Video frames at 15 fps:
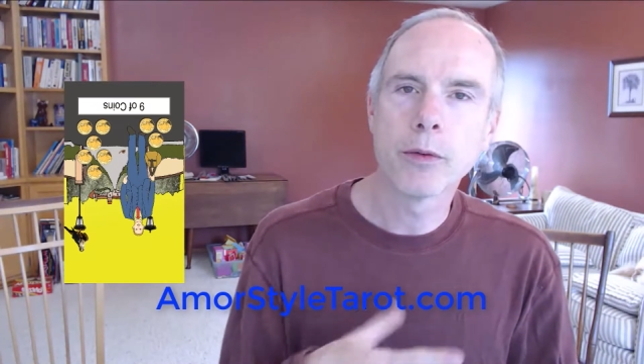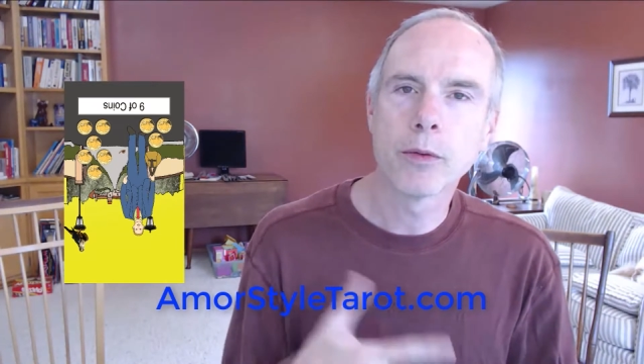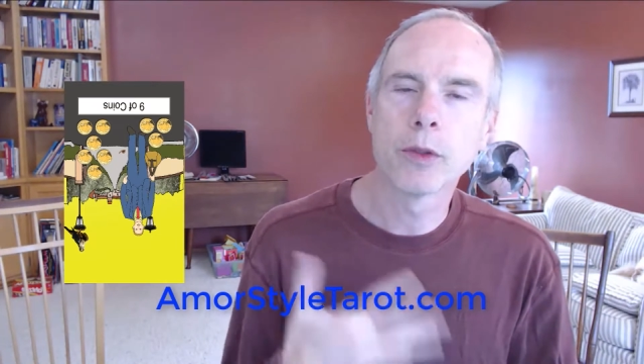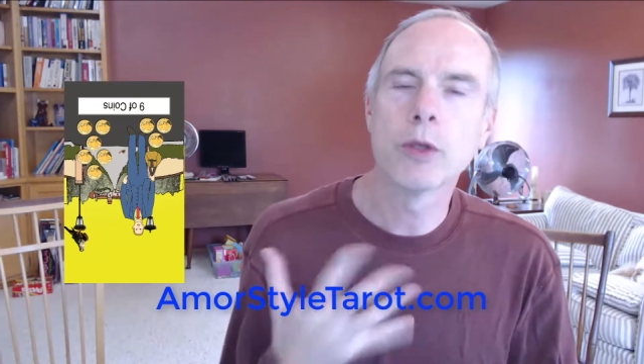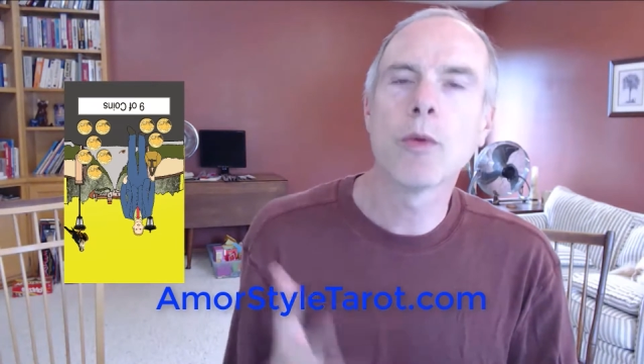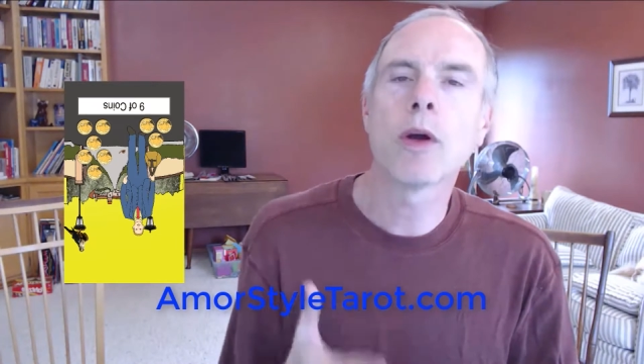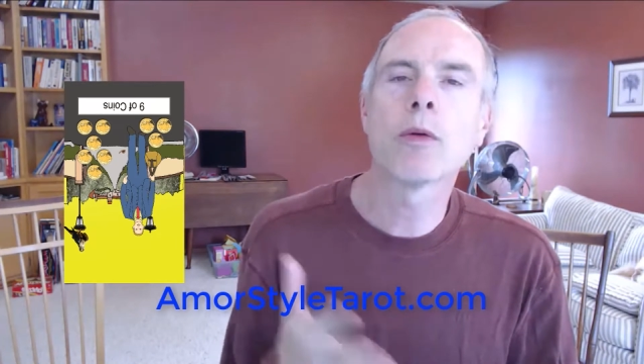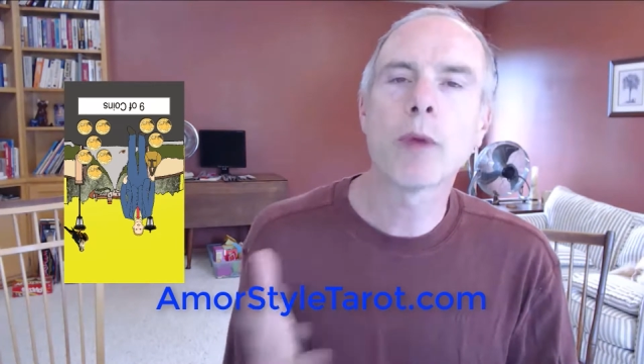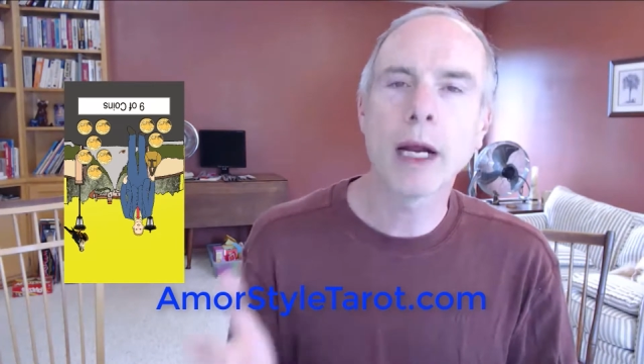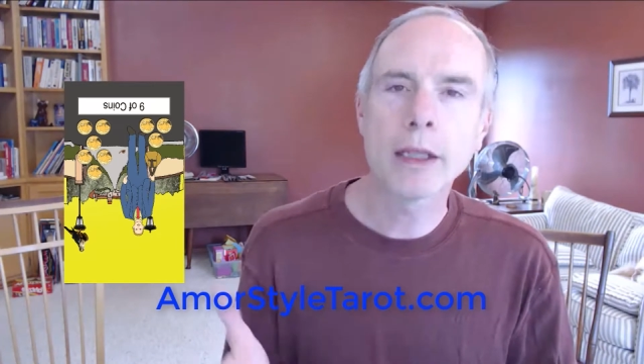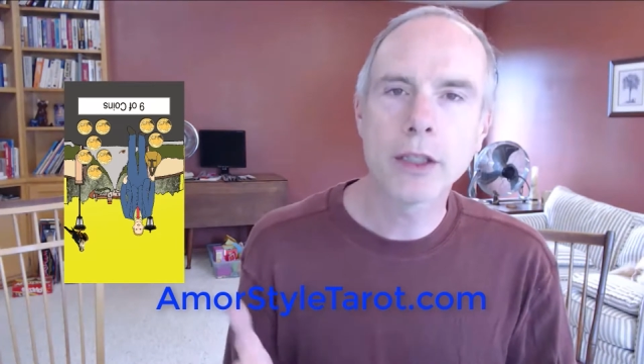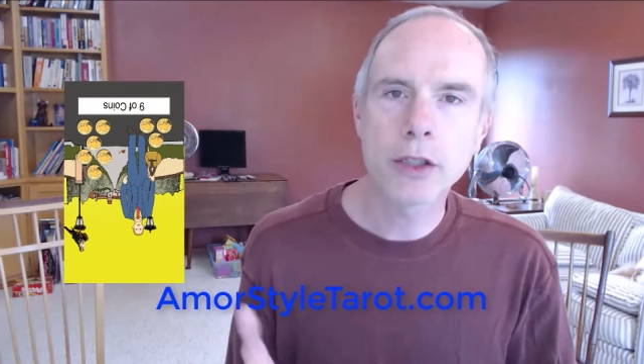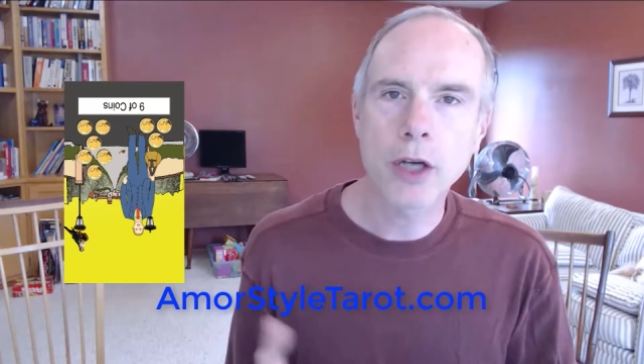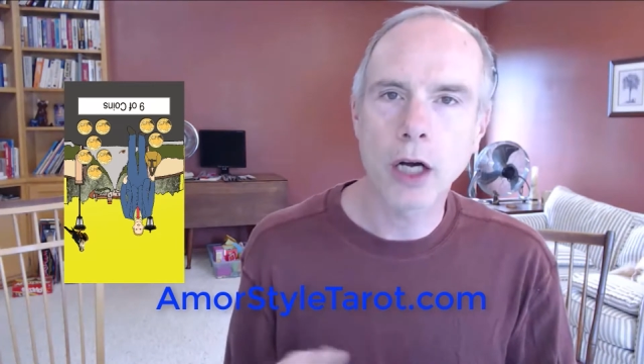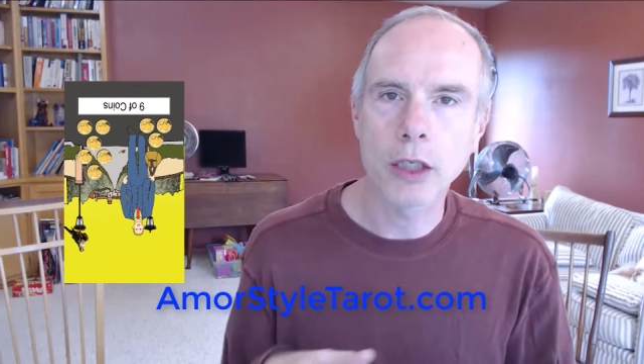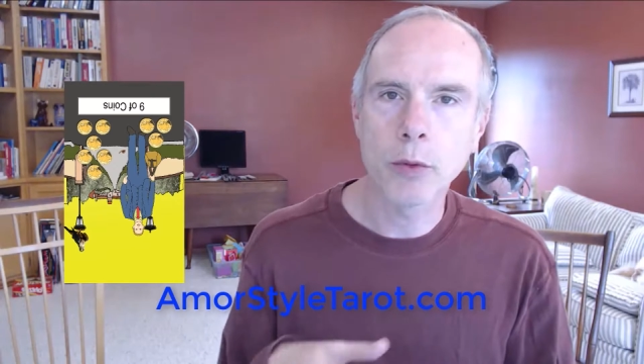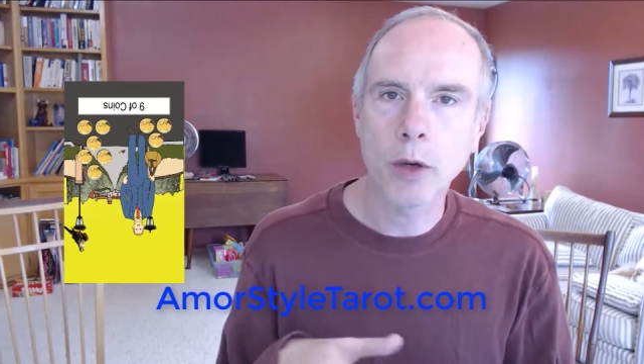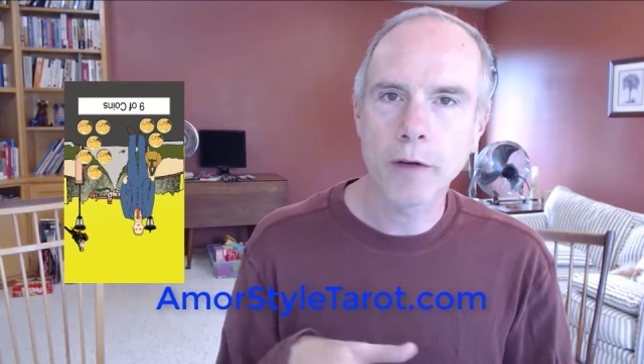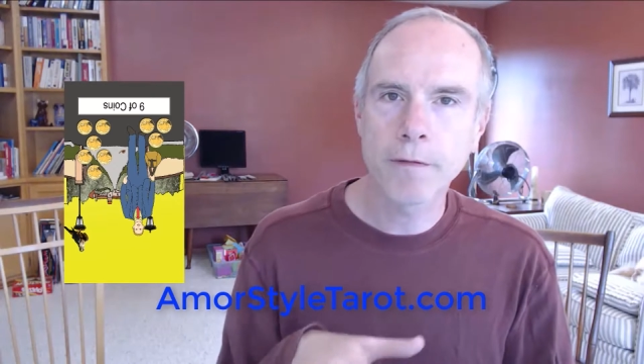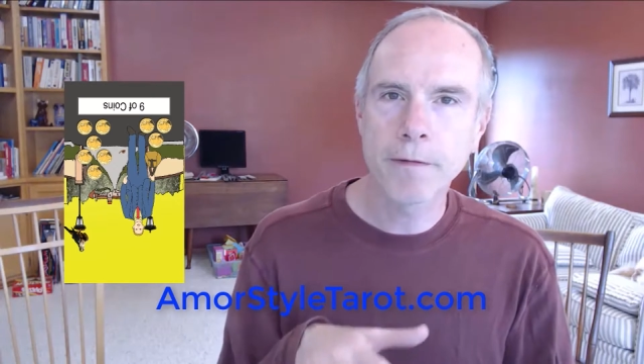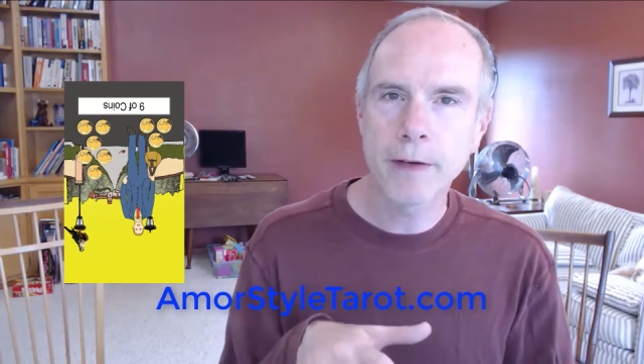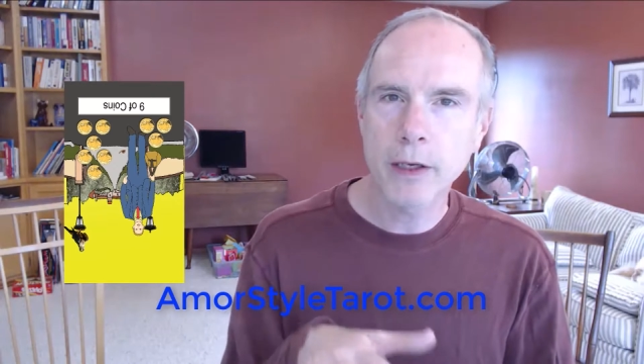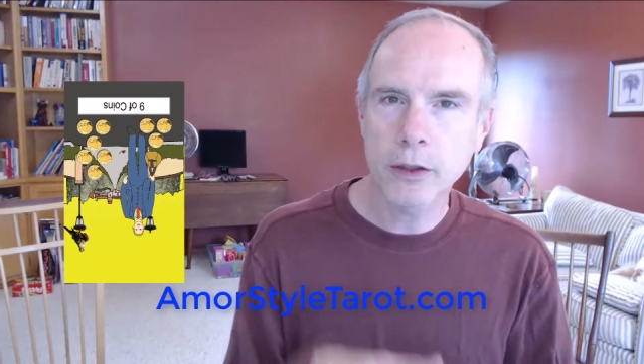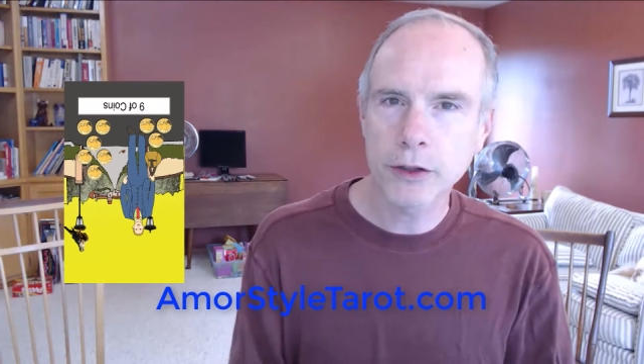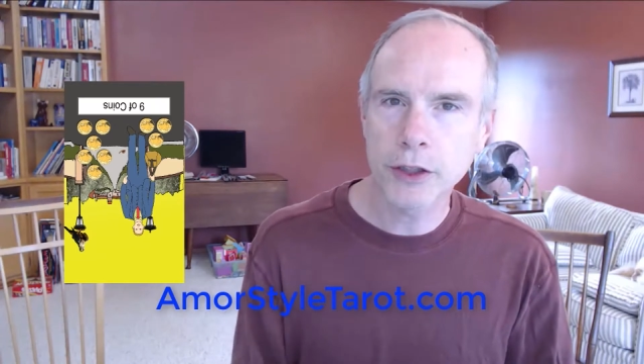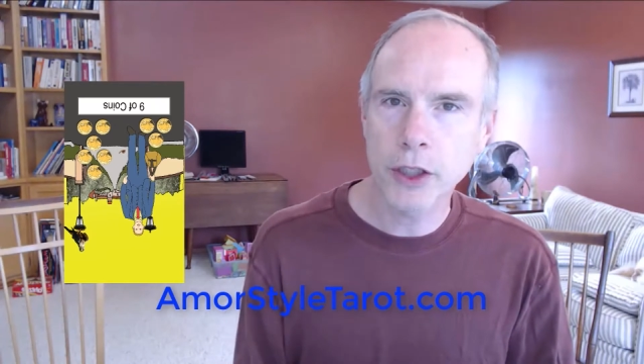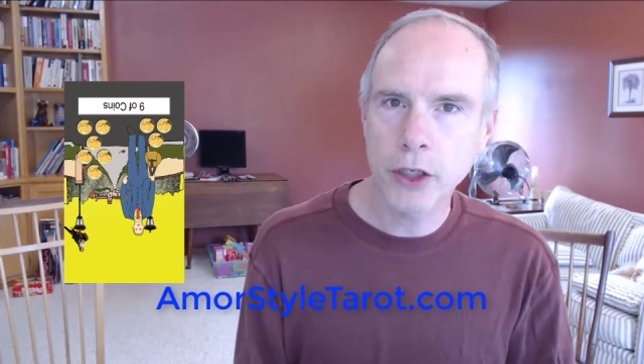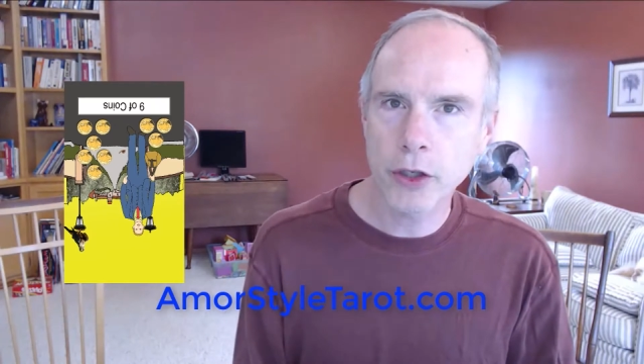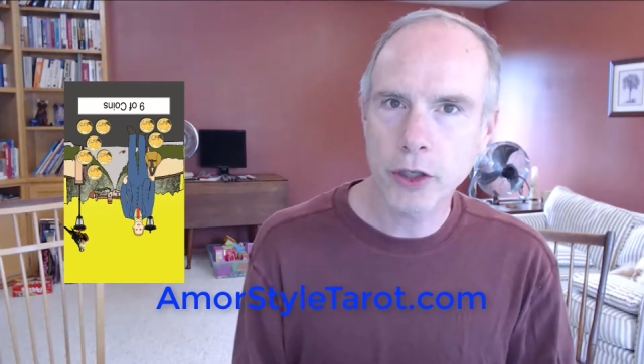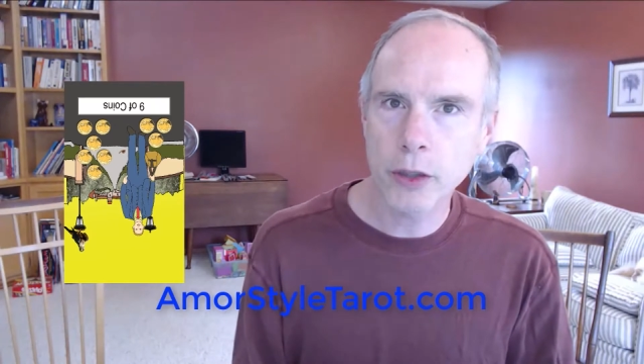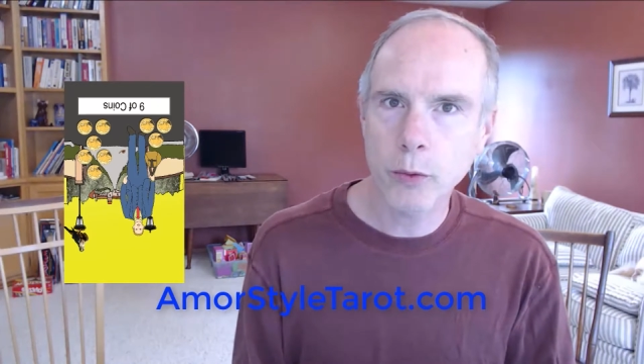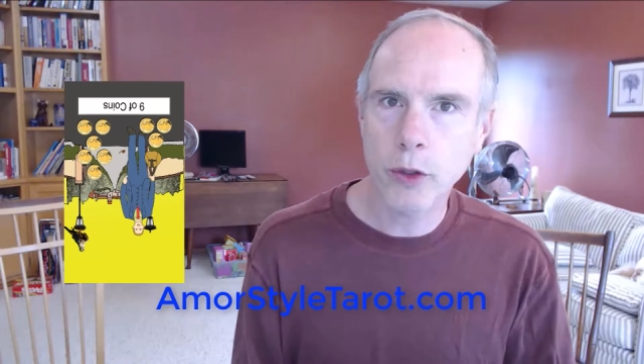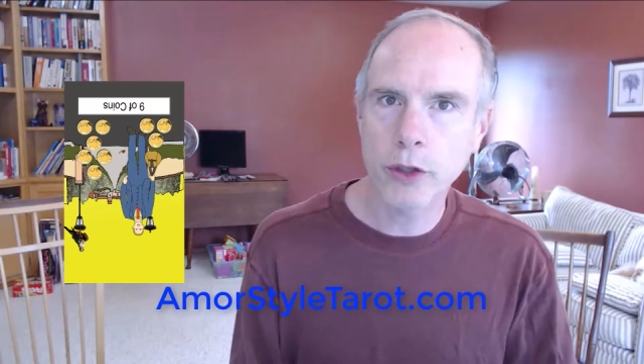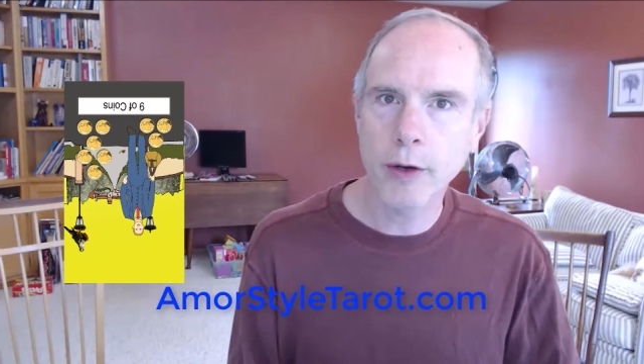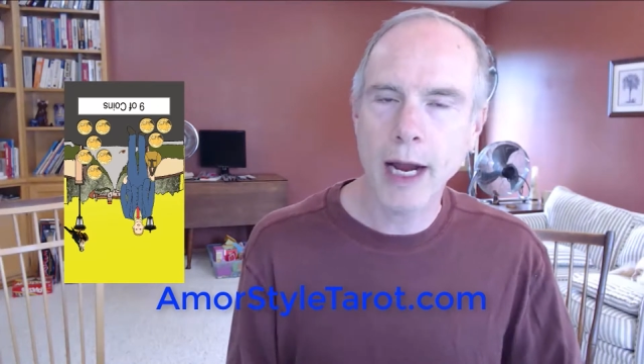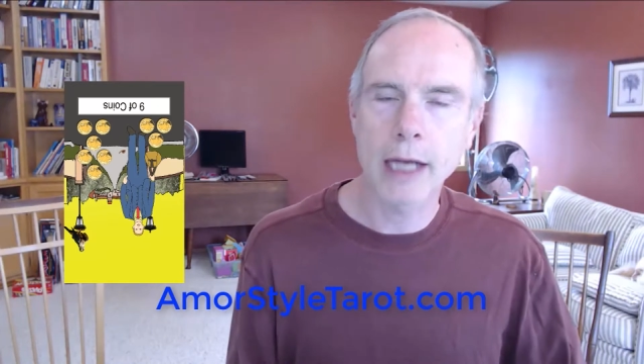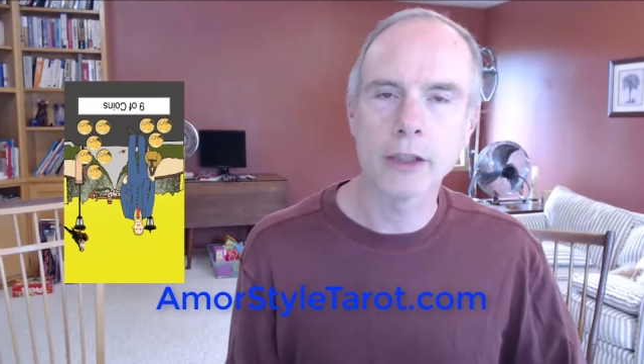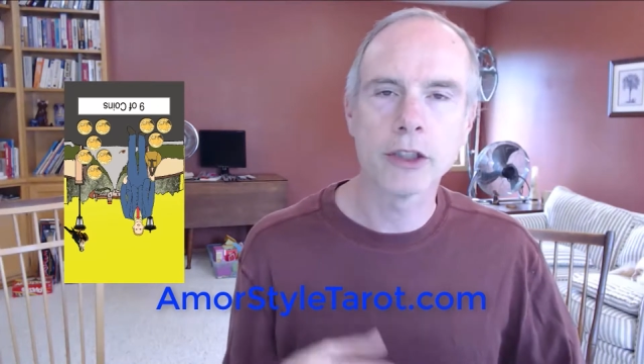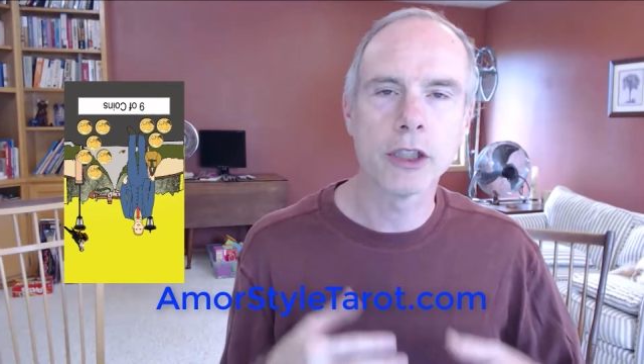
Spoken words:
want to write this card. You want to feel secure in where you're at.